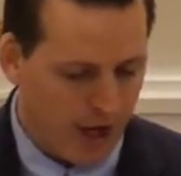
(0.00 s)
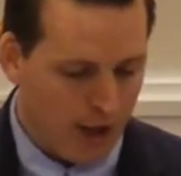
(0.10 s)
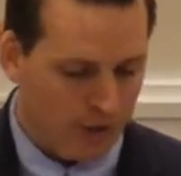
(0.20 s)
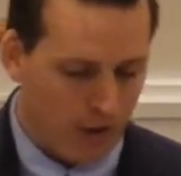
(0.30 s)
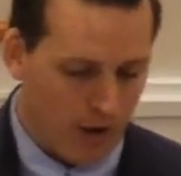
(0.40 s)

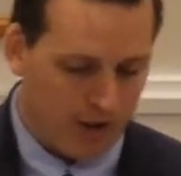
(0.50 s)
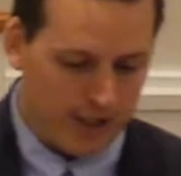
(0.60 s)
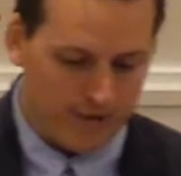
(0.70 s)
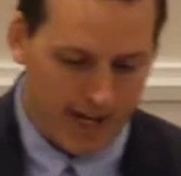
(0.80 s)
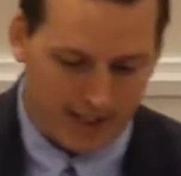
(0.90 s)
Through all these
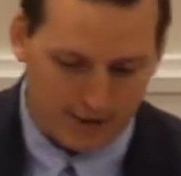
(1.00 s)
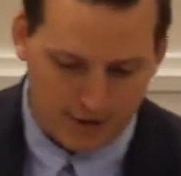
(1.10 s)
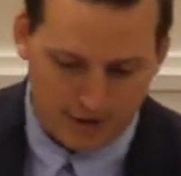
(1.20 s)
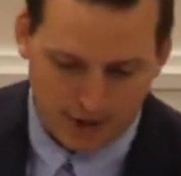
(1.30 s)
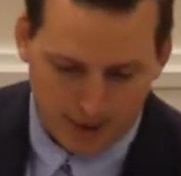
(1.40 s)

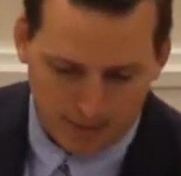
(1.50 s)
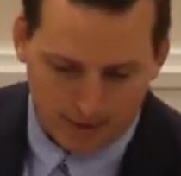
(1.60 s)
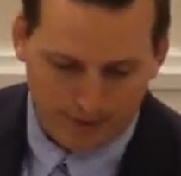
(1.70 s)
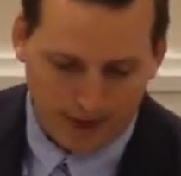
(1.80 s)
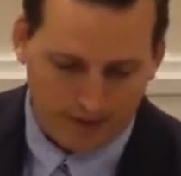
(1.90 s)
factors, the number
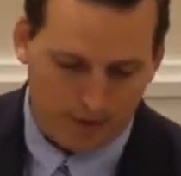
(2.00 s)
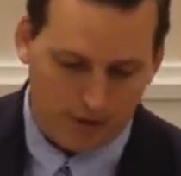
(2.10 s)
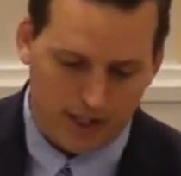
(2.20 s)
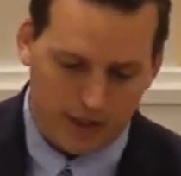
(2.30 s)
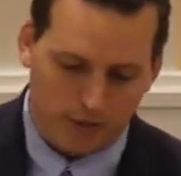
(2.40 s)
of
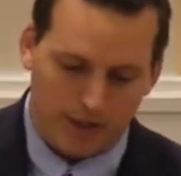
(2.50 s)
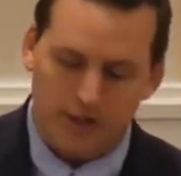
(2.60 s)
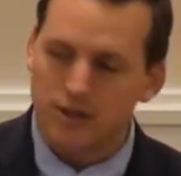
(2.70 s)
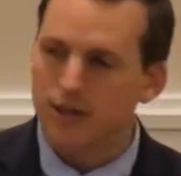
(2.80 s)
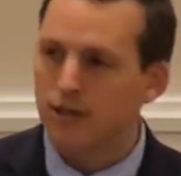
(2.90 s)
converts has
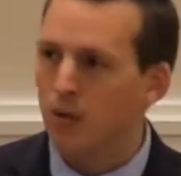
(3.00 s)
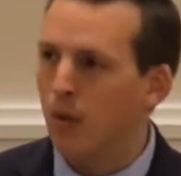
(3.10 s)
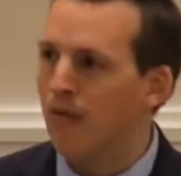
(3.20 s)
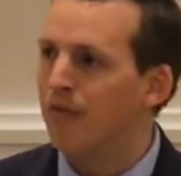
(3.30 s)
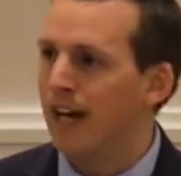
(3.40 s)
reached to
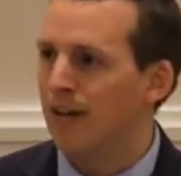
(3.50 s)
1,000.